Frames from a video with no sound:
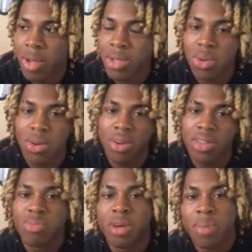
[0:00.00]
I was holding on
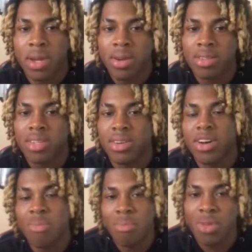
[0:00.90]
to my parents, and they were
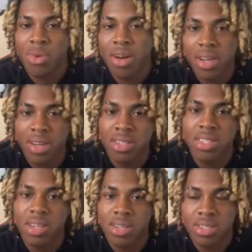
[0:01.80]
helping mm-hmm. me walk down the
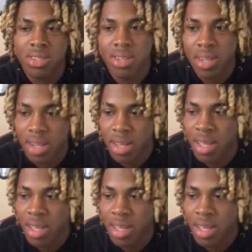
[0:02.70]
stairs and all that.